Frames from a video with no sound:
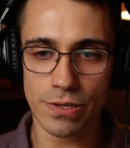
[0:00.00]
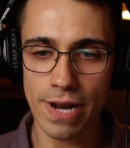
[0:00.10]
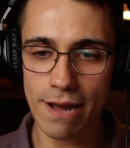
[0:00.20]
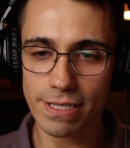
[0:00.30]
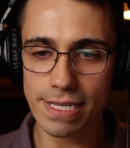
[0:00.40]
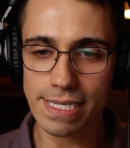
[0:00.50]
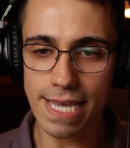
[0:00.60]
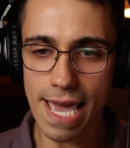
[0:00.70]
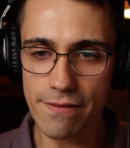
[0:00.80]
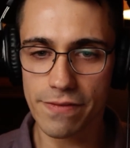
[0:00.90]
now, to
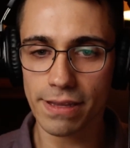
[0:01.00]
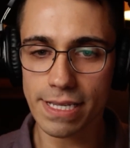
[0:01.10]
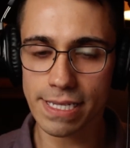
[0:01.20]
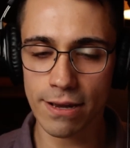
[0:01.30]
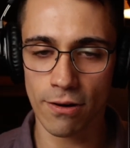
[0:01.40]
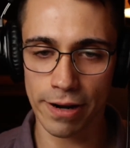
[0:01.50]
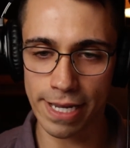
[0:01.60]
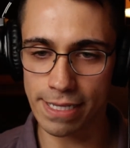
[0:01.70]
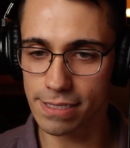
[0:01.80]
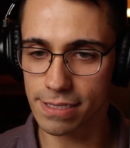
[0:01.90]
save the listening
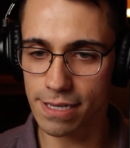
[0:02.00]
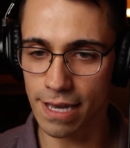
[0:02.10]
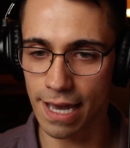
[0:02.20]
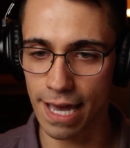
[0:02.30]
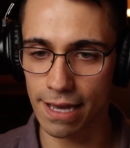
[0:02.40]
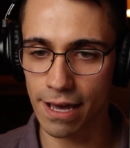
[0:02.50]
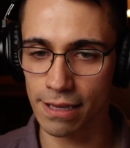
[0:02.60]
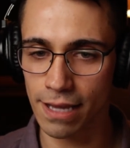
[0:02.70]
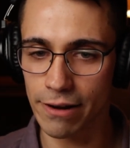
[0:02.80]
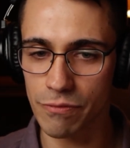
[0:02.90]
audience a
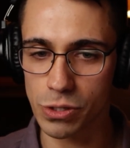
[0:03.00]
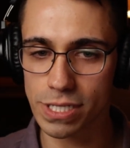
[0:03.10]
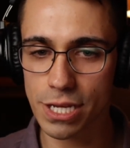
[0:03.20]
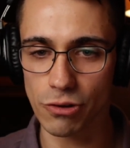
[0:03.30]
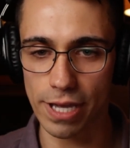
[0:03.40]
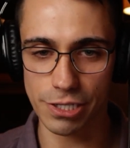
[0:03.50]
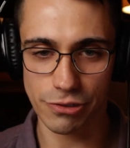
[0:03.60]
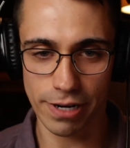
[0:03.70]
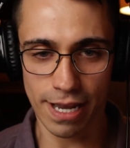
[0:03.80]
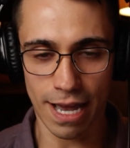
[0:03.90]
lot of procedural
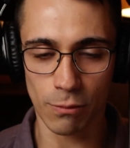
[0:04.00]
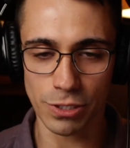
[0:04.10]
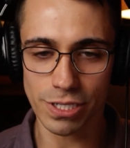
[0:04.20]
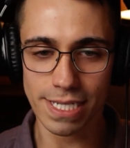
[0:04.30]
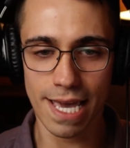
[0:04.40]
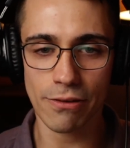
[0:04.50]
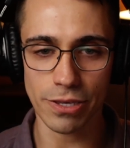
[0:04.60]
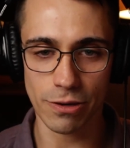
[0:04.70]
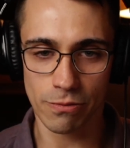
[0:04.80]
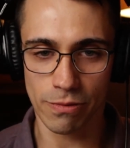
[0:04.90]
history, I will just tell
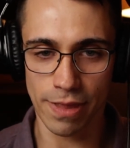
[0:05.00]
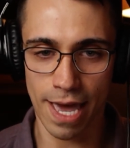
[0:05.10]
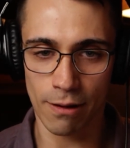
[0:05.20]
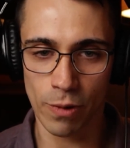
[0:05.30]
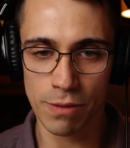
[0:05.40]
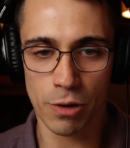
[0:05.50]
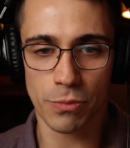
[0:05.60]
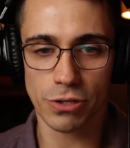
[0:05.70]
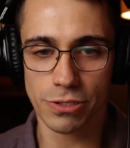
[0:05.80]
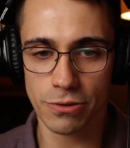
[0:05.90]
you that Widmer
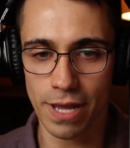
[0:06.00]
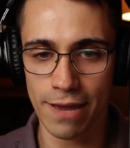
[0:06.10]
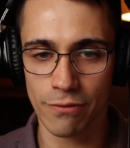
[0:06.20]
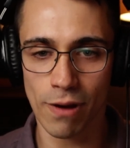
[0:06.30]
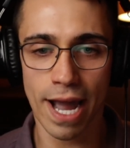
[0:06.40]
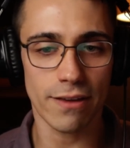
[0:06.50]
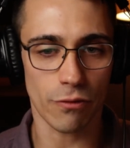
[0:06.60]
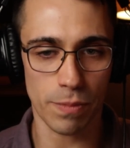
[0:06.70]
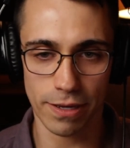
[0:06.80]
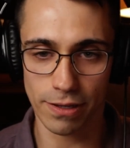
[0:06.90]
pursued a variety of
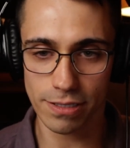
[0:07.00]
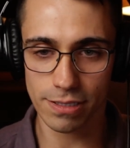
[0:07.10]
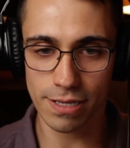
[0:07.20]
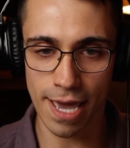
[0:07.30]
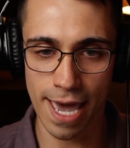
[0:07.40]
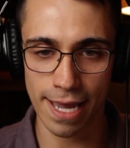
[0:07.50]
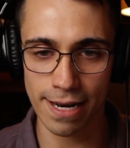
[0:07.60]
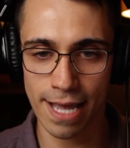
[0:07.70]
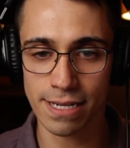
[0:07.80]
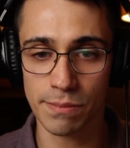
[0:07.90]
appeals and
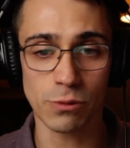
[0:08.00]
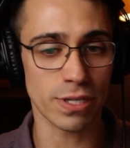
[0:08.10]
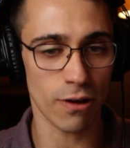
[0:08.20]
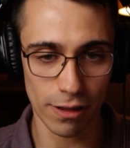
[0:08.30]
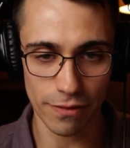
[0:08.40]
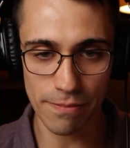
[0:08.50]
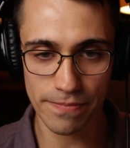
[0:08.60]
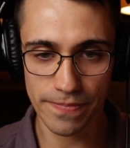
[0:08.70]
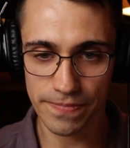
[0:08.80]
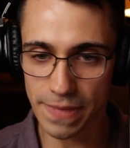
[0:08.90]
ended up losing all of
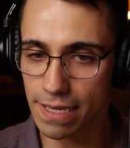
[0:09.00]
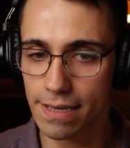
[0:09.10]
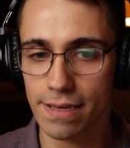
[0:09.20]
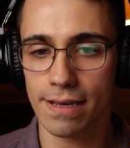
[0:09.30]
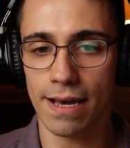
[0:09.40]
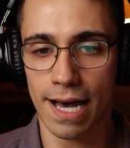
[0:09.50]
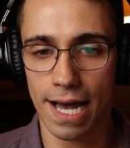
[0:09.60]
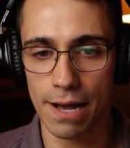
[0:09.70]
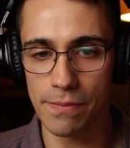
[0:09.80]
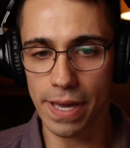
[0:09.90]

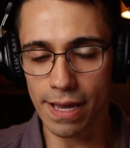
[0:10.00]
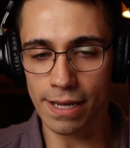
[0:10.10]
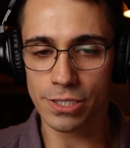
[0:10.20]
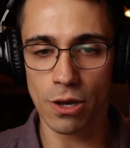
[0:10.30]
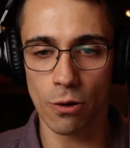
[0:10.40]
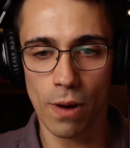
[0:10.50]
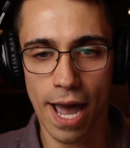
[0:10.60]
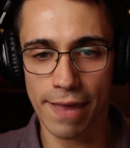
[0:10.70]
them. So at